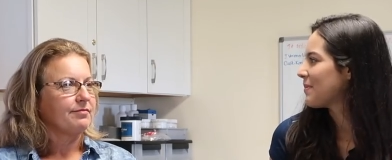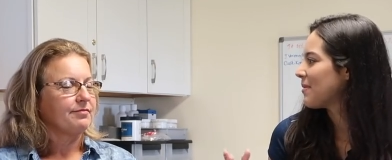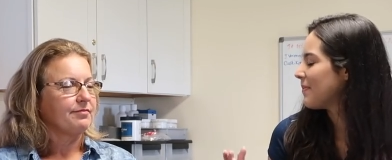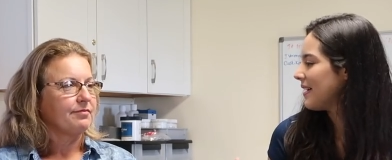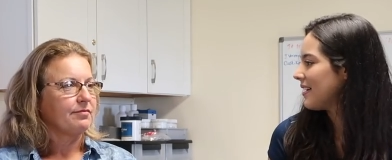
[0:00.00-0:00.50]
Speaker 1: way
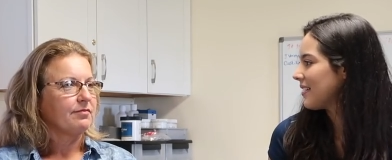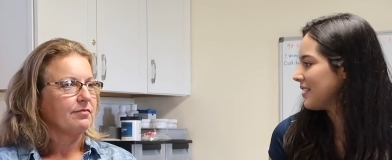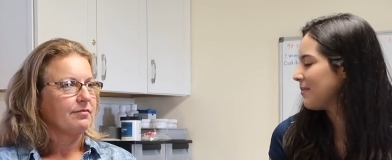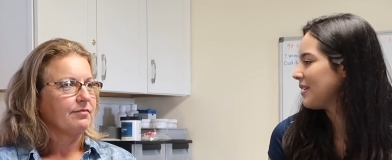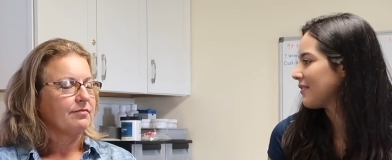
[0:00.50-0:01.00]
to prepare
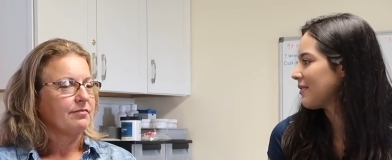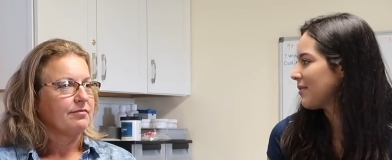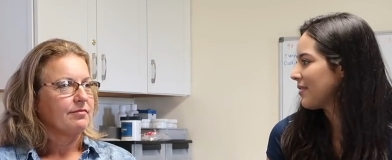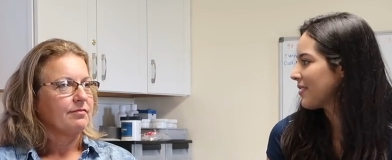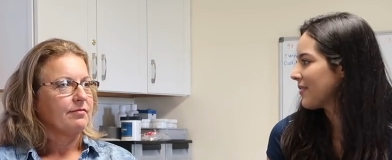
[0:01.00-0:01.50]
your mare for
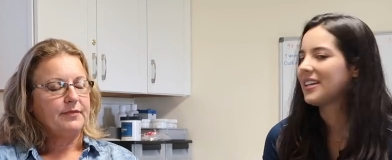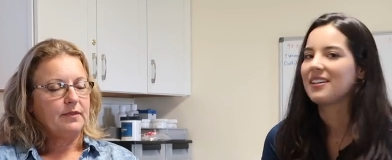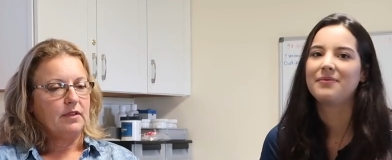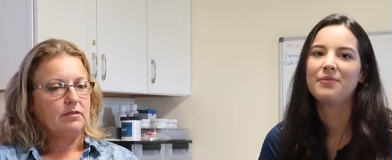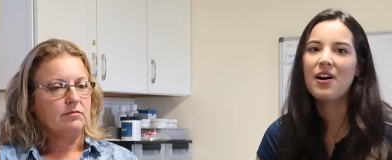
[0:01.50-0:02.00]
birth?
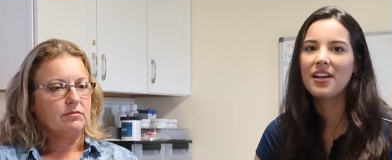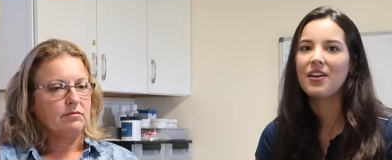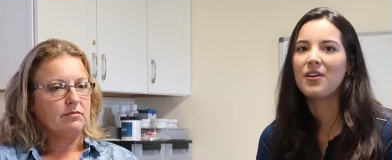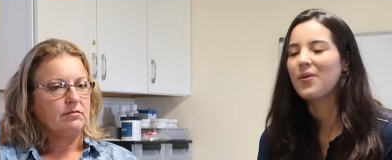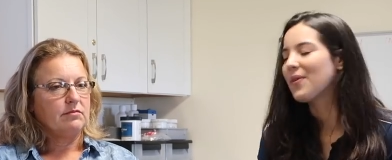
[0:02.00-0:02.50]
Like
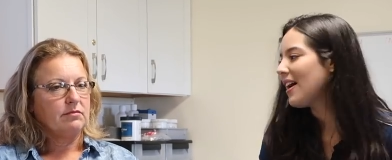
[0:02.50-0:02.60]
walking her